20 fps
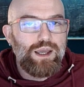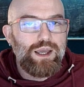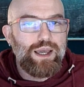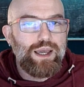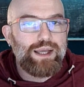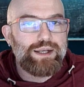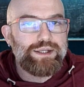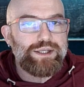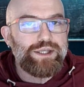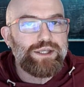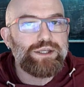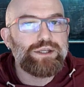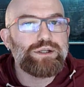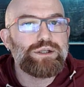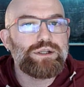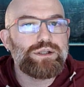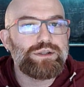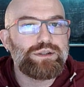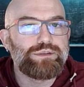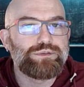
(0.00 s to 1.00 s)
And
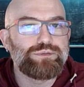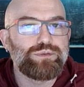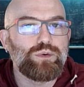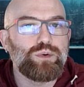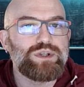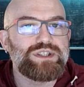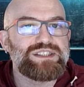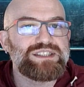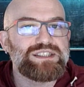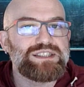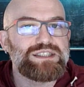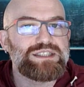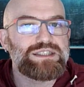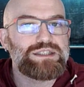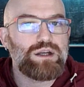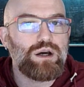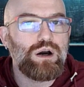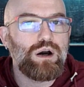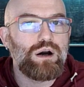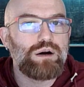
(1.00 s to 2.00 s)
here the forces
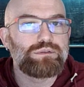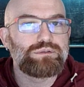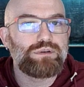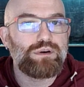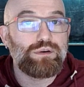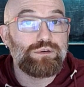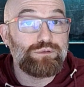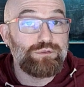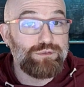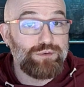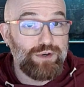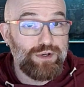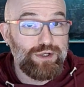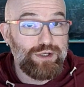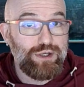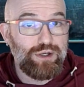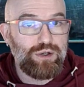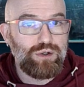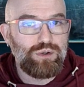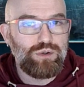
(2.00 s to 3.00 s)
of
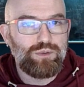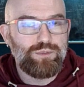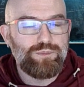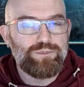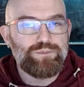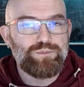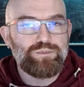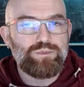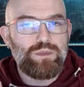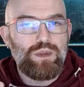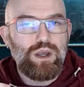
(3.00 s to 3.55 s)
Virgo